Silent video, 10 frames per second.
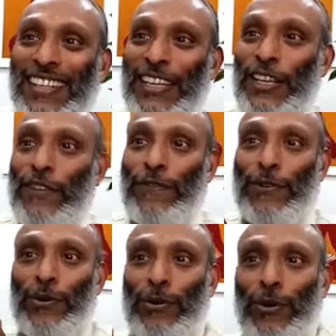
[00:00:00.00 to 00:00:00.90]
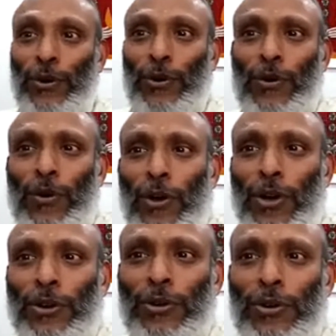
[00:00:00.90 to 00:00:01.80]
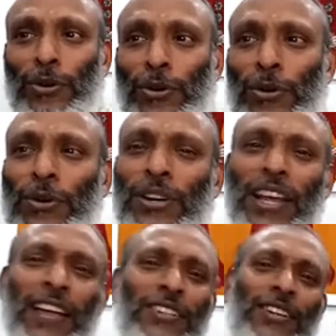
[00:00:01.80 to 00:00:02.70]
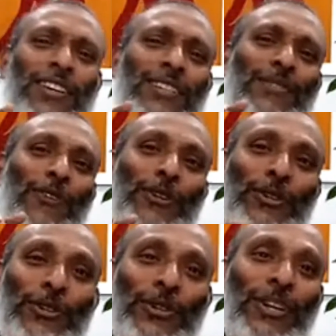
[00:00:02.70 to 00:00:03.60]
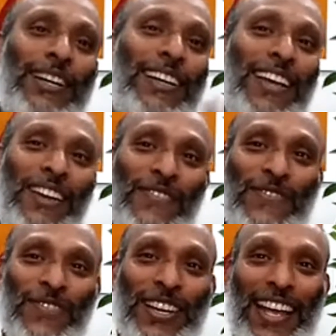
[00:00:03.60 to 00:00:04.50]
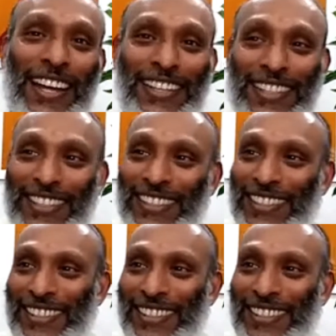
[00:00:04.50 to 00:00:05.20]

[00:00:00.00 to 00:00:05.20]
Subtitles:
If you know or don't know, reaction is for sure. Every action.